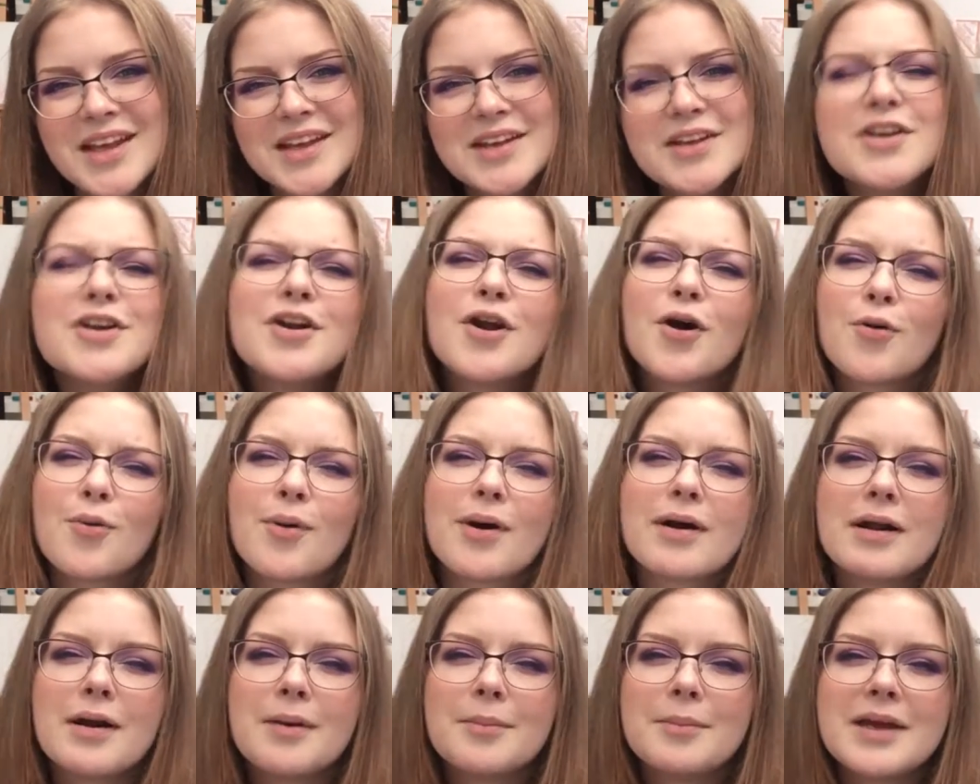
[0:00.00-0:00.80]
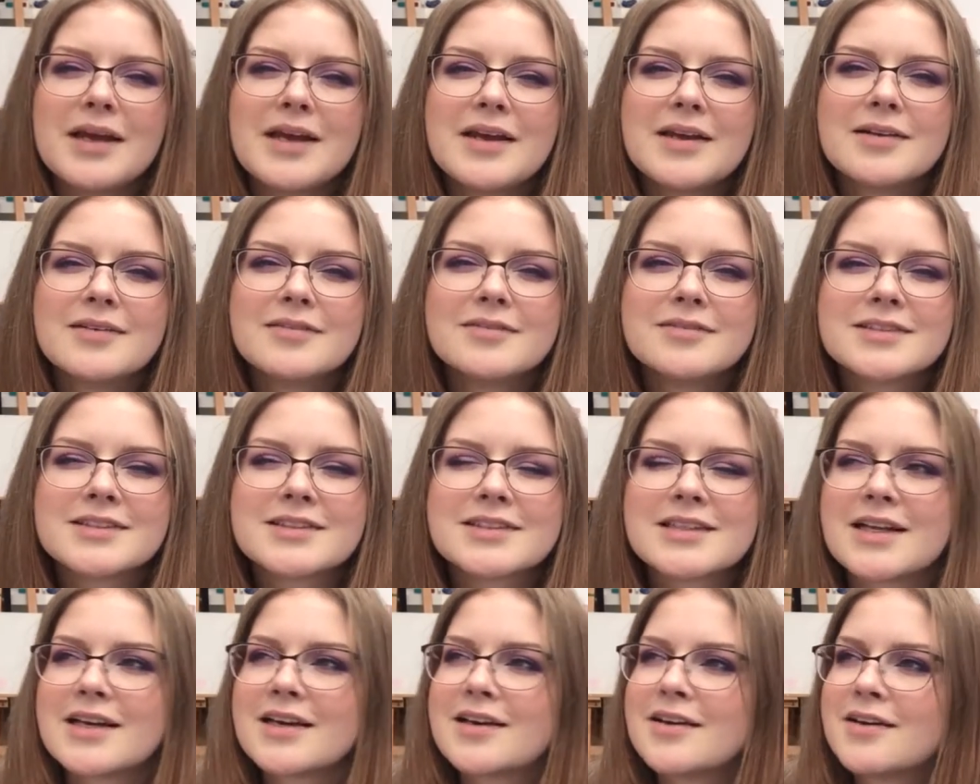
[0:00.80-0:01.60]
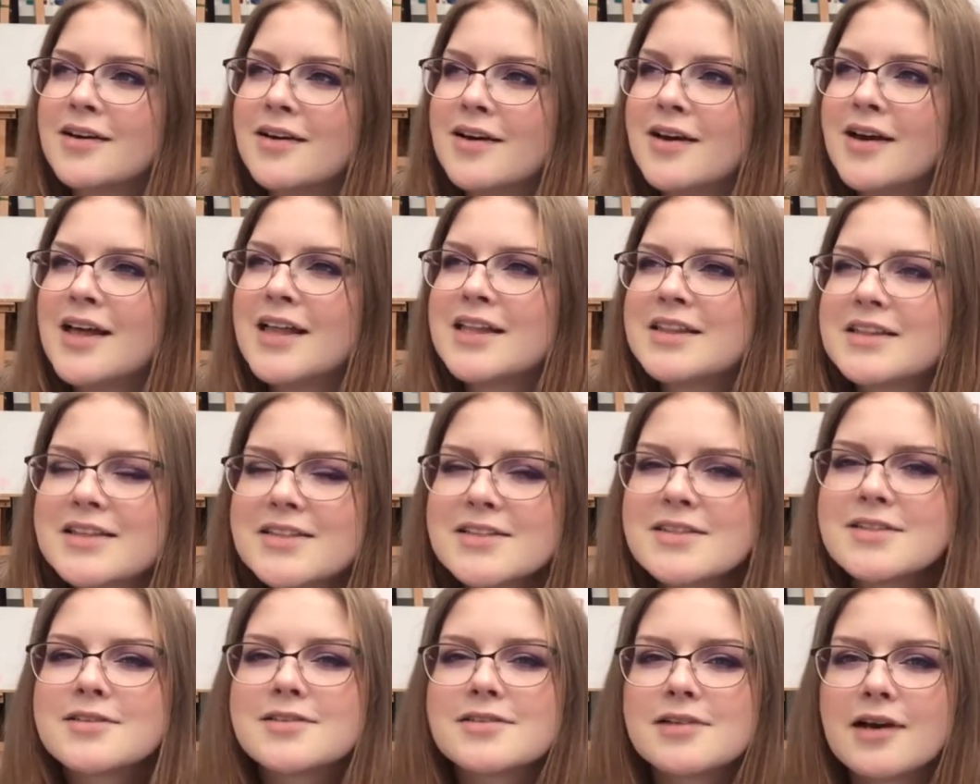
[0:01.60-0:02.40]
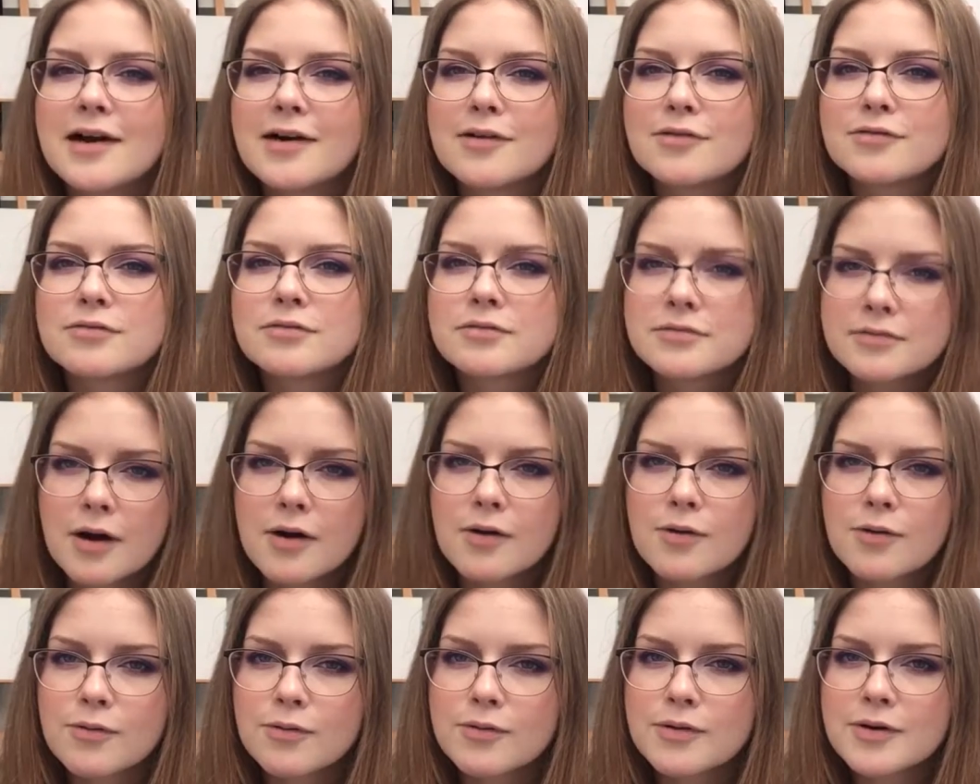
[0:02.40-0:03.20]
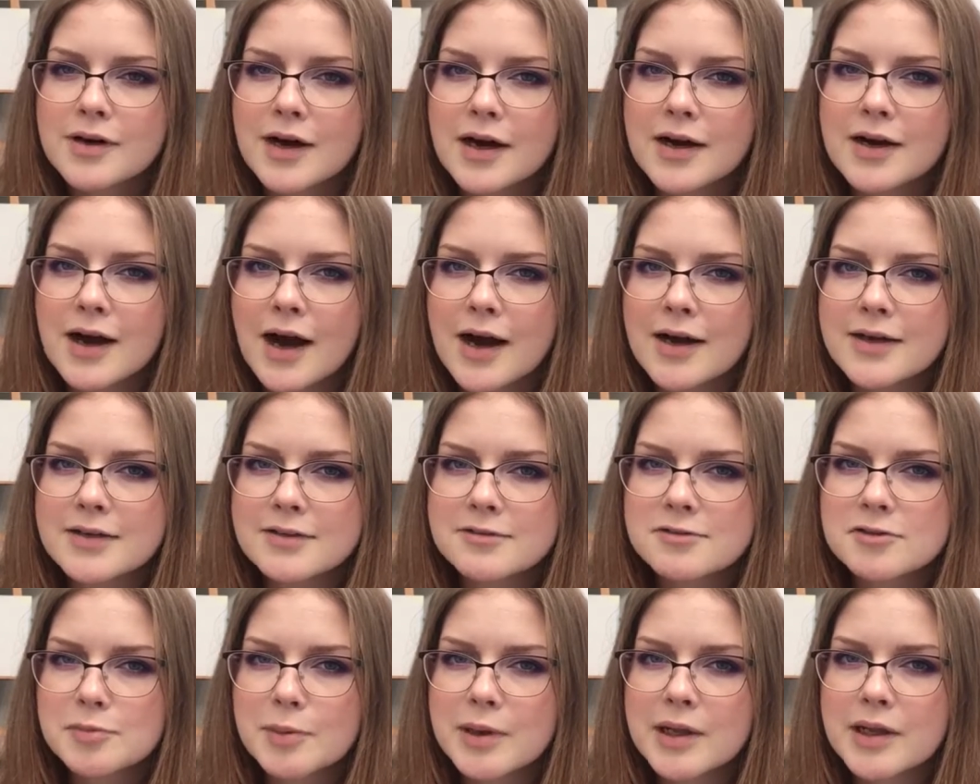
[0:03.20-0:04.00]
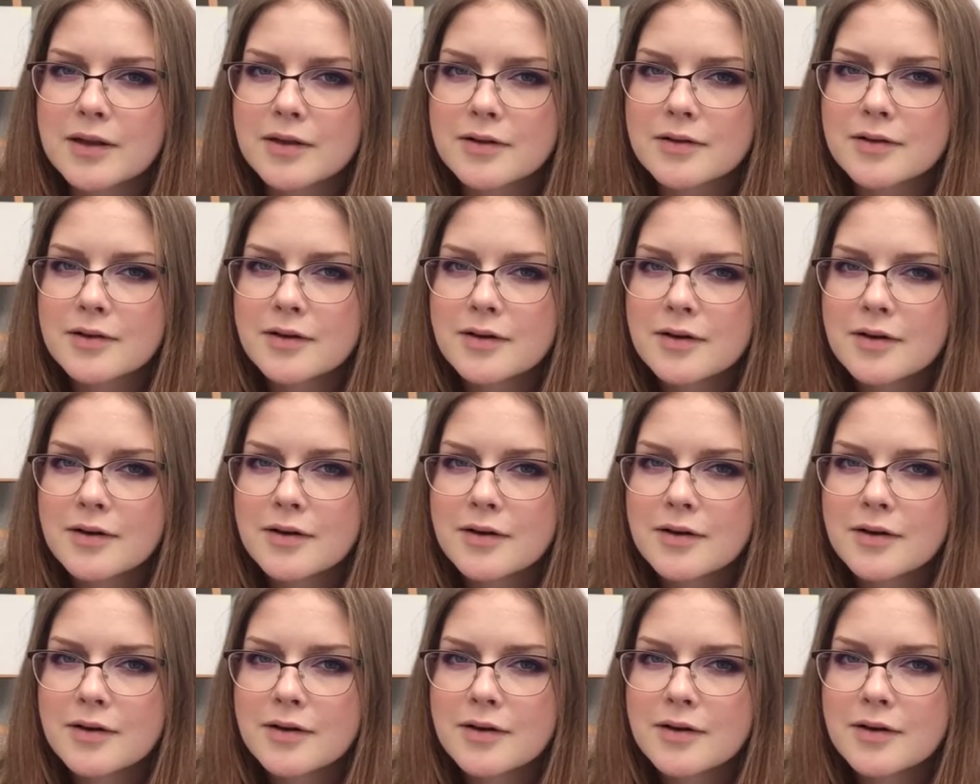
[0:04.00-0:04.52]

you know what I mean. It's like, this is a rogue kind of smell